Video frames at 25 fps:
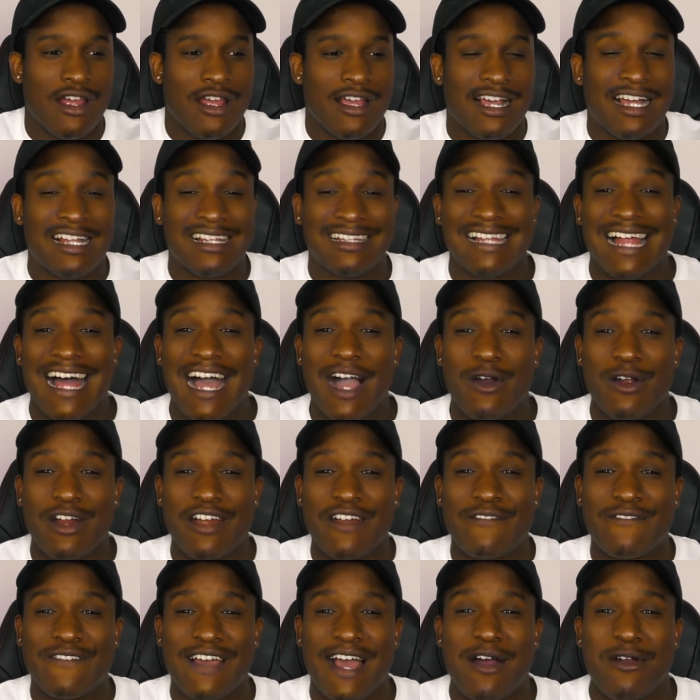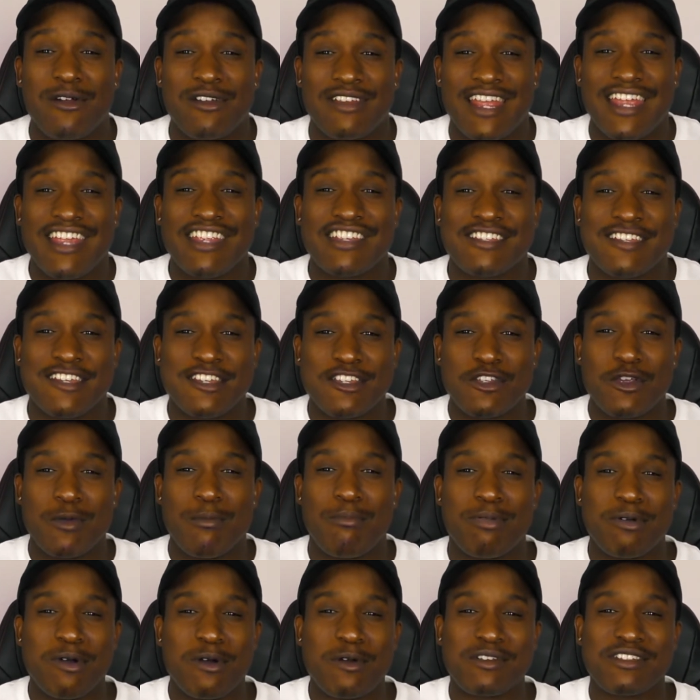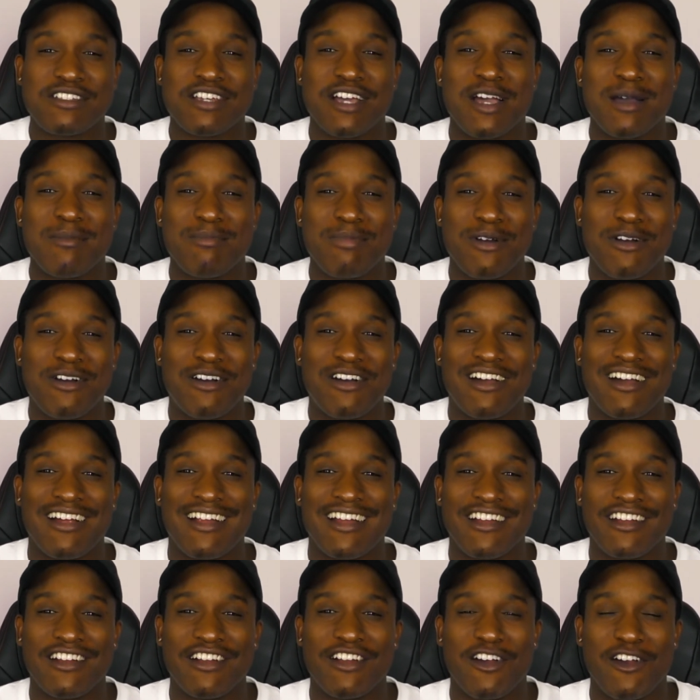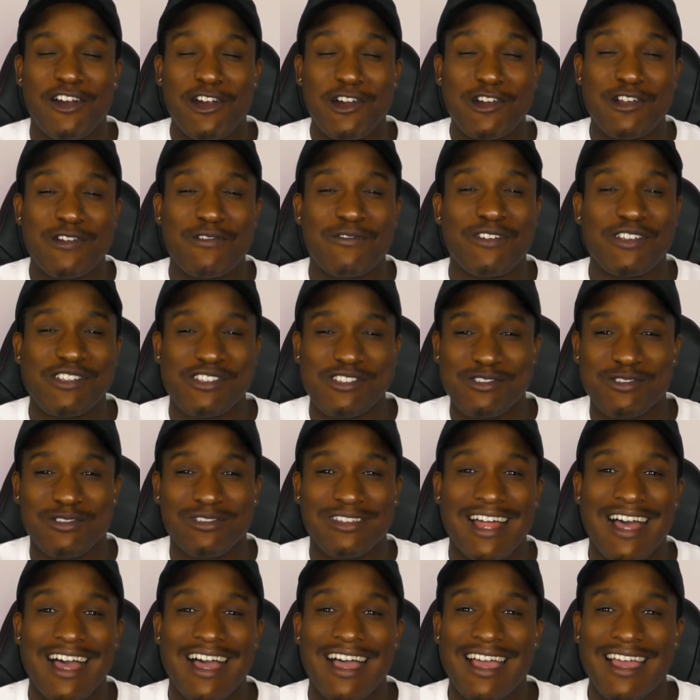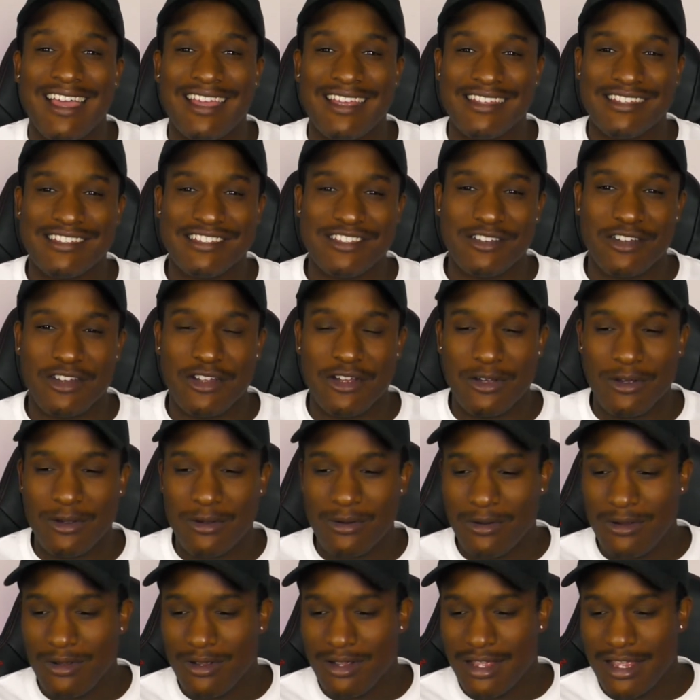clout and foundations are built up on artificial lies, you know?